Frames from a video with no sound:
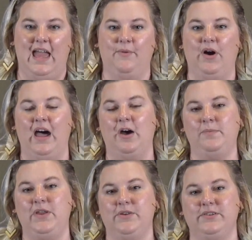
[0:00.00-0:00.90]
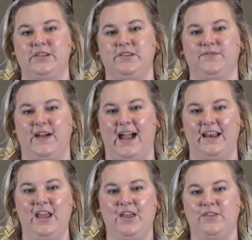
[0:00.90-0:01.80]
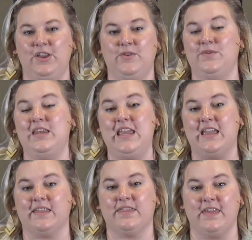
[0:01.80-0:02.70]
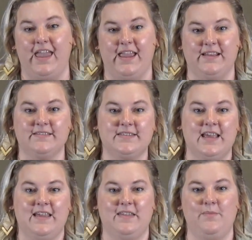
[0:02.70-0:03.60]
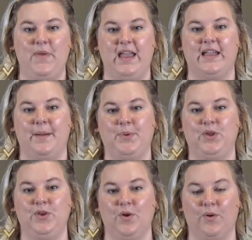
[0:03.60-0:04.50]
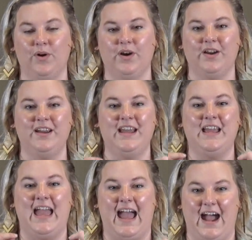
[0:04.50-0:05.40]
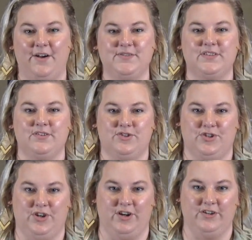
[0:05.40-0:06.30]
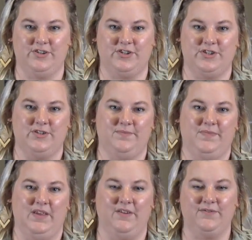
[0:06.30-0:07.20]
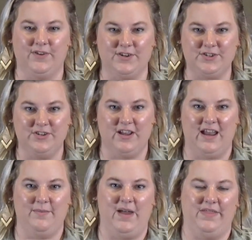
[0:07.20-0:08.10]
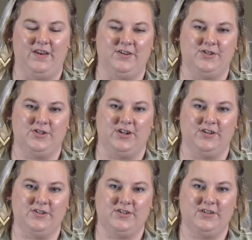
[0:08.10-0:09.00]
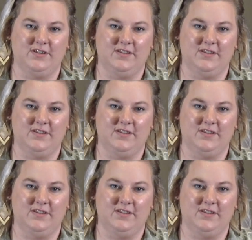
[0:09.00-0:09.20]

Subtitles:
It will help you to define the unique things that make up your house church of First United Methodist Church.